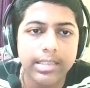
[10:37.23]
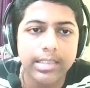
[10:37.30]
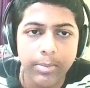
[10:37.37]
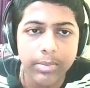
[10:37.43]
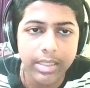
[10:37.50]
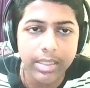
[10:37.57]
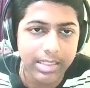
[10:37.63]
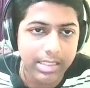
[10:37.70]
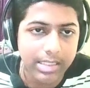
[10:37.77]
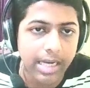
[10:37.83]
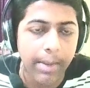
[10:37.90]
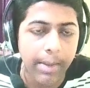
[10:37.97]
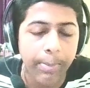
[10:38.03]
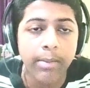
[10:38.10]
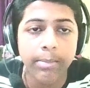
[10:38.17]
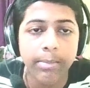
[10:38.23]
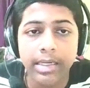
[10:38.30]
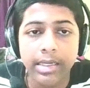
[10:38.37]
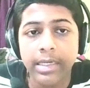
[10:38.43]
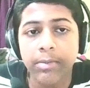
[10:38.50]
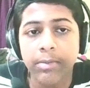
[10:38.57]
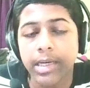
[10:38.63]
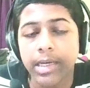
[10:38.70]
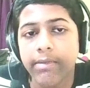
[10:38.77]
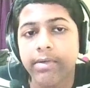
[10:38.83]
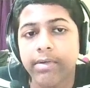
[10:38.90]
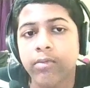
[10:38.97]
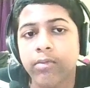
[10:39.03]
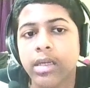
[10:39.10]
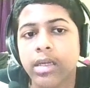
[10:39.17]
and the same thing just happened but
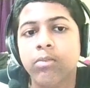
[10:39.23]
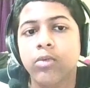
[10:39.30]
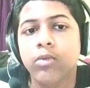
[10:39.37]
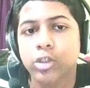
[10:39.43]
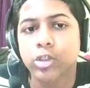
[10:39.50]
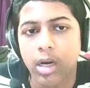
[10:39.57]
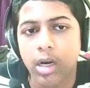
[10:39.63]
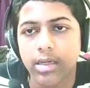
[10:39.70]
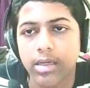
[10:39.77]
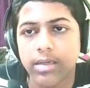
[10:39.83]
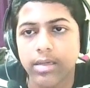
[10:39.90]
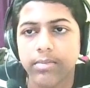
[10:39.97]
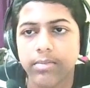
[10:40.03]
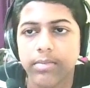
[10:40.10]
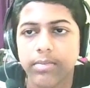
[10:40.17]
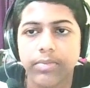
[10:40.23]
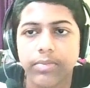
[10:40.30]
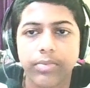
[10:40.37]
it made our work more short.